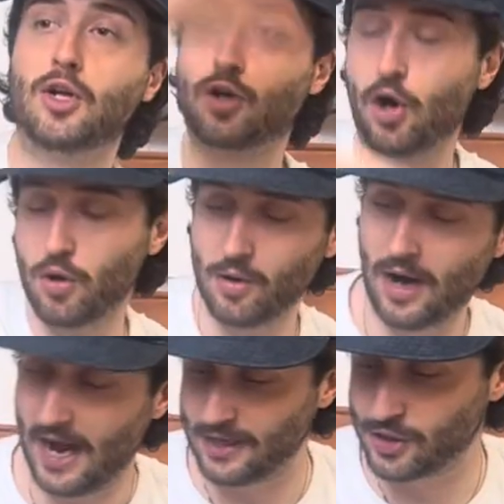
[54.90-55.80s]
go
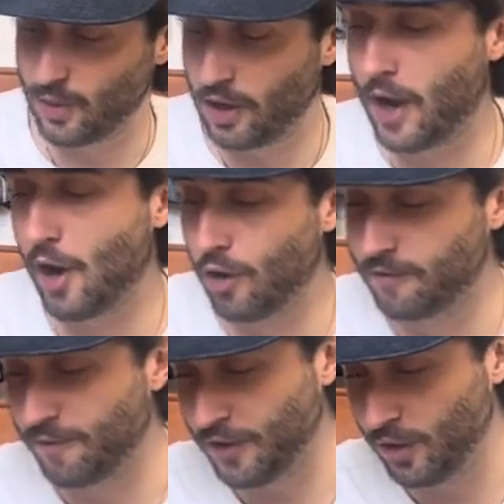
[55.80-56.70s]
and do a light
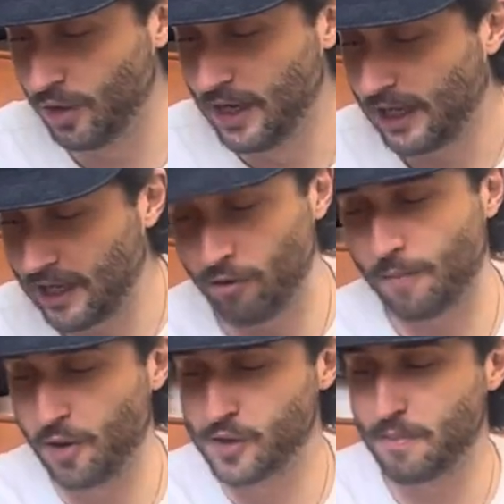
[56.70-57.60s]
overview, clear
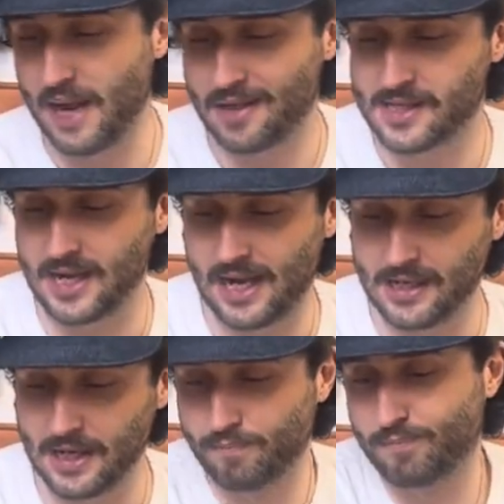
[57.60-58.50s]
up those myths,
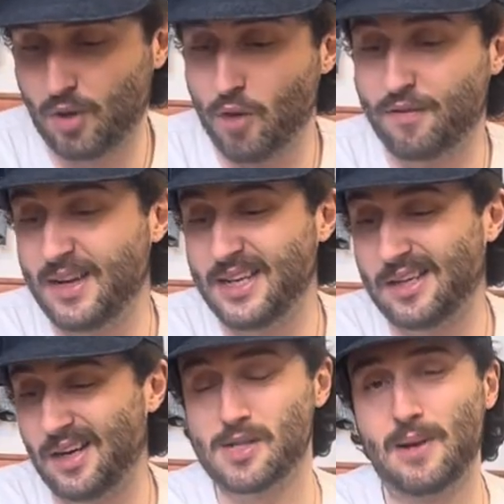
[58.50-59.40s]
and hopefully
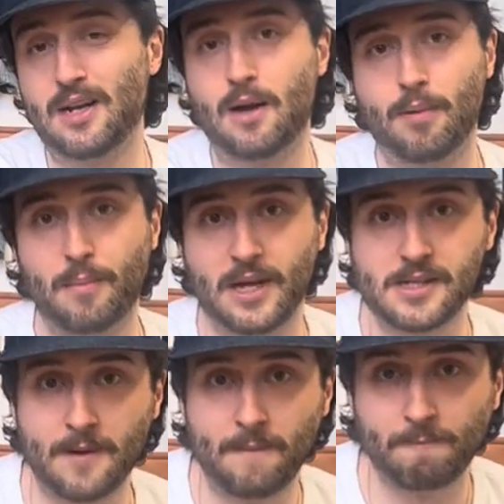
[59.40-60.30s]
explain a couple of bits.